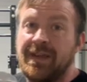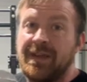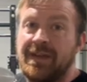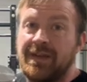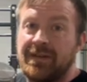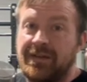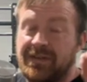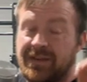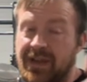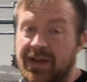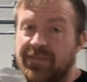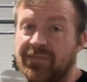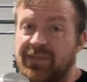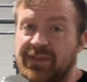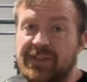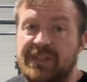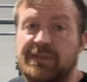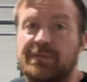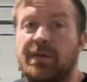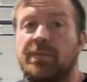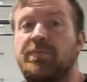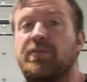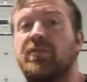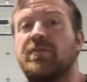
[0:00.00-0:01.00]
Definitely
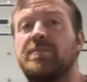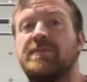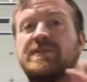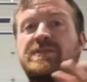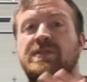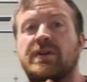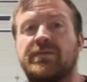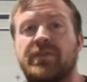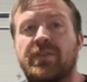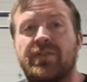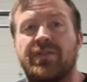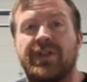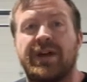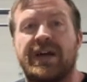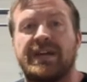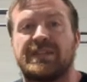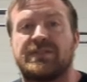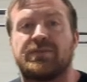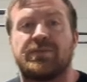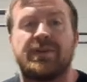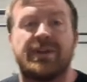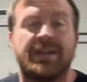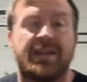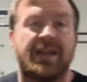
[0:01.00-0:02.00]
some improvements over the
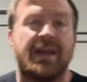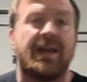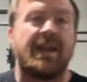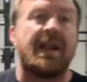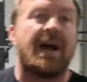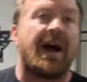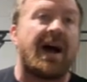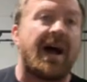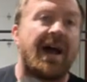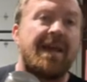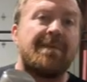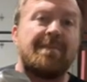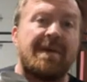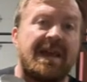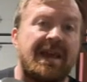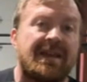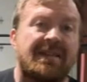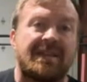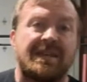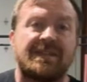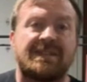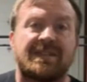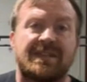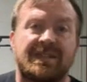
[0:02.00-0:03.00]
last one. Again, I make
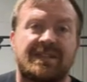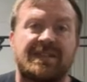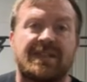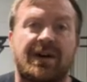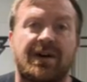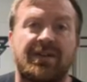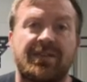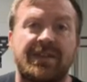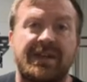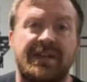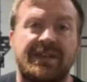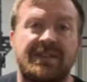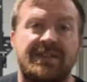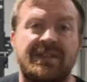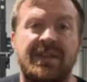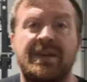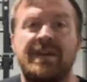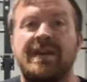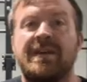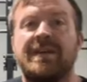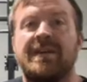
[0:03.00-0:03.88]
these and sell these,